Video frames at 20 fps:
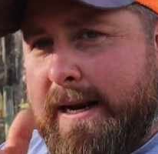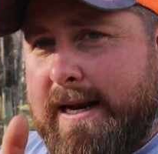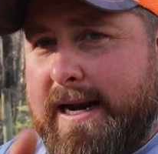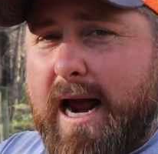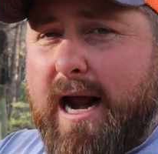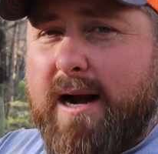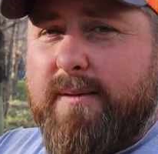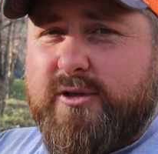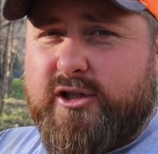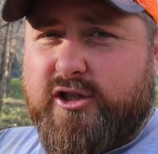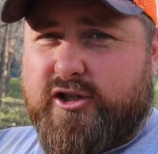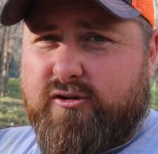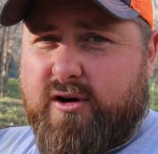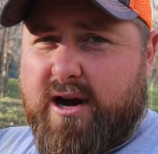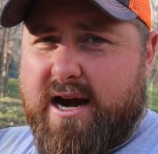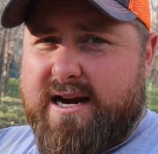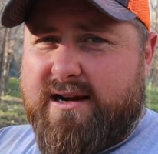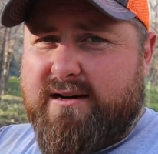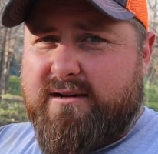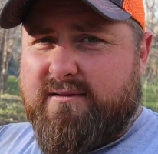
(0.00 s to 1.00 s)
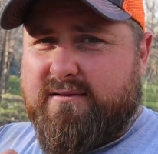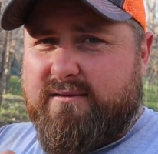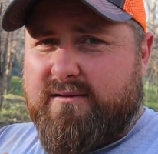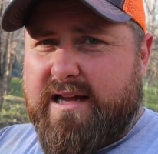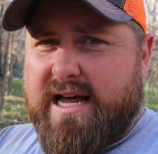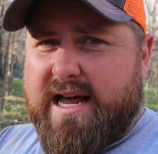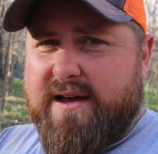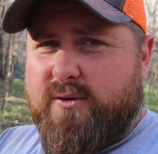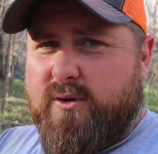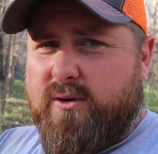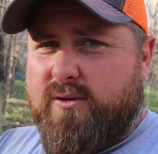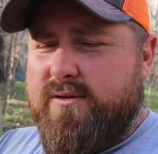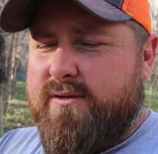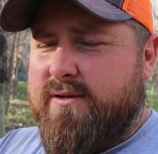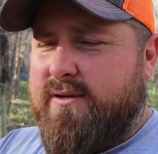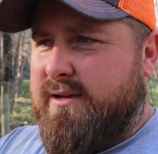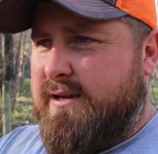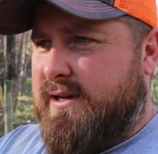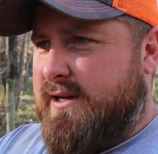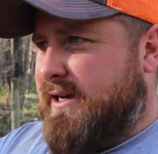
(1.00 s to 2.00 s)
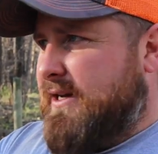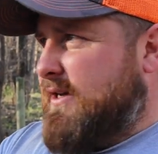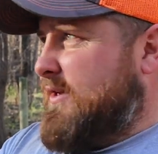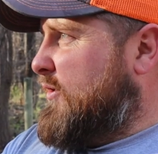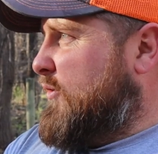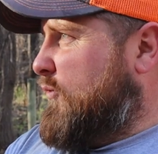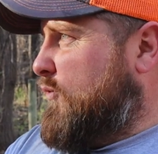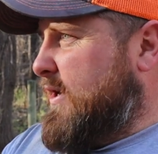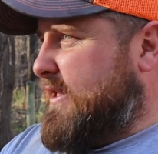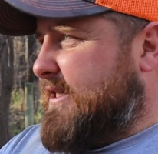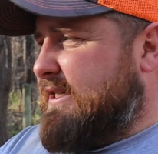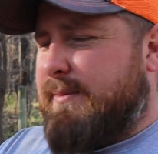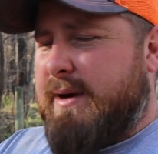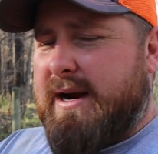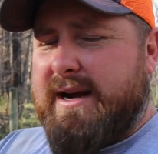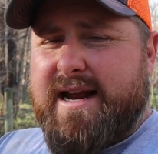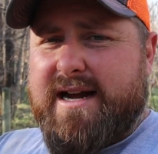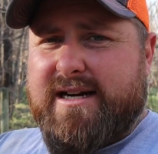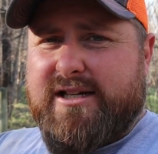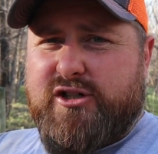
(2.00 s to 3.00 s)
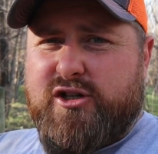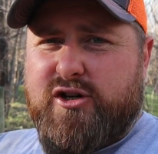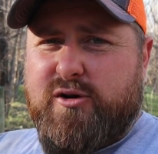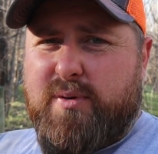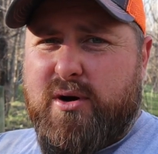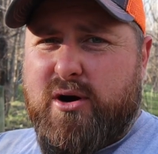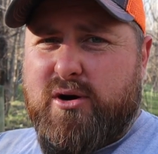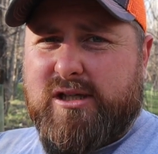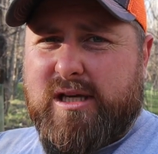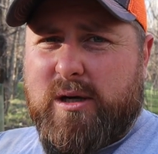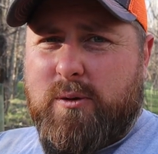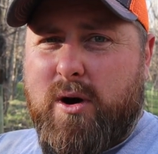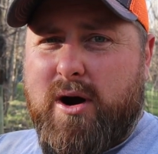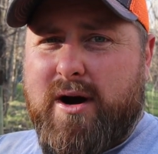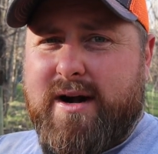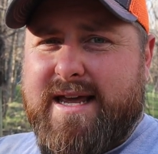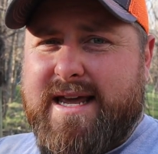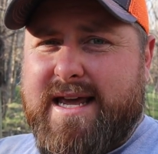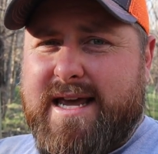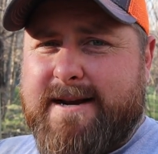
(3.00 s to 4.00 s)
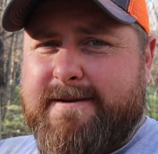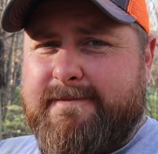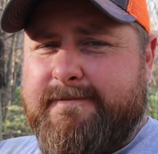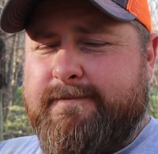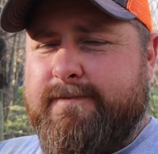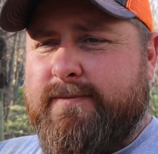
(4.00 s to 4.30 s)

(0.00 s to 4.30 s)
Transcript: got them straight, leveled, went to my next two posts I wanted to hit,